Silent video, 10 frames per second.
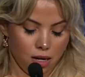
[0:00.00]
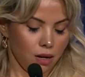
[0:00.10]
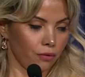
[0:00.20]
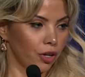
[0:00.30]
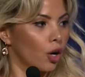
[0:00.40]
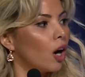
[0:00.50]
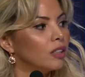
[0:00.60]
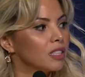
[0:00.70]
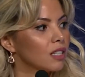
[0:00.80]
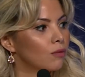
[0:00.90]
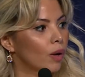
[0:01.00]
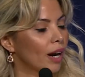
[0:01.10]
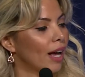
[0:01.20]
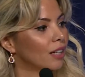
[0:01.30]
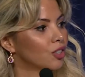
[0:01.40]
regardless of what I
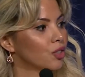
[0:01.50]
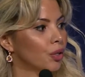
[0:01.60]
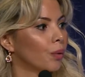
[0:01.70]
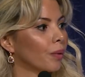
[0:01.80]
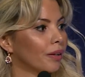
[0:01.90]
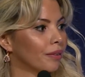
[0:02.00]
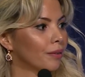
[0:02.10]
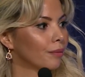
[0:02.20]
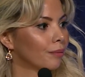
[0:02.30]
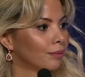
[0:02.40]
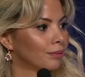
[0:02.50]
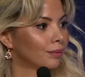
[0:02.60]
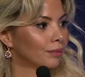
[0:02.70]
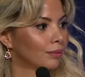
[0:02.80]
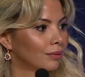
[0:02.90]
had to deal with,
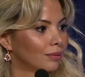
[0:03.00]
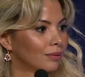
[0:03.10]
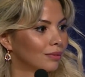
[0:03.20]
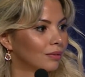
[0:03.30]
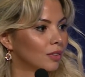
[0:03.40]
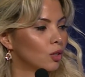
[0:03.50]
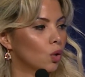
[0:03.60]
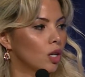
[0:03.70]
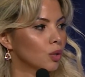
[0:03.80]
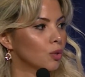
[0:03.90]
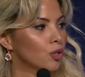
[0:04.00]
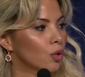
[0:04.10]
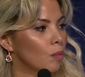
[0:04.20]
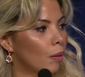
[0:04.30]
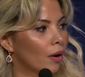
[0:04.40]
the dogs will
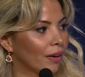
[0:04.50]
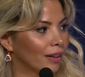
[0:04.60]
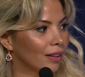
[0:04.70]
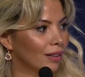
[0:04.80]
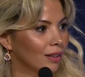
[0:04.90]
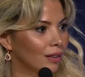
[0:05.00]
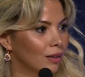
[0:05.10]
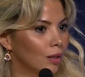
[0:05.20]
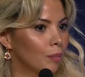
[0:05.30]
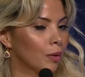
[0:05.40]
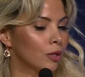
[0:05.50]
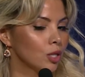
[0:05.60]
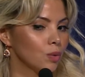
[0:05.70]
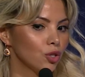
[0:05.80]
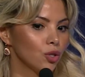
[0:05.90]
still bark, the birds
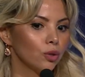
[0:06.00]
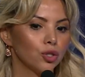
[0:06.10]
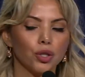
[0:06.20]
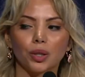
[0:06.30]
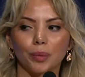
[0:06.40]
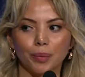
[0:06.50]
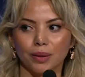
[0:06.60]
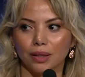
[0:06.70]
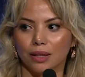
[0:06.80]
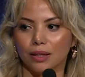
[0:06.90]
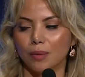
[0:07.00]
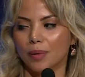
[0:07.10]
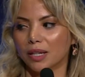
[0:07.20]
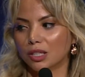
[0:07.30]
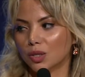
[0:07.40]
will still chirp, and the
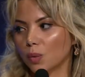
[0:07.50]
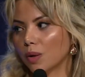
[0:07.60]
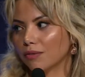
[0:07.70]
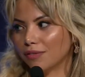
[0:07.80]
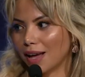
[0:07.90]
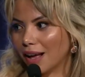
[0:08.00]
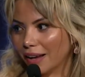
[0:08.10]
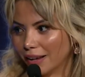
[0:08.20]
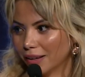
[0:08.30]
pigs still won't fly.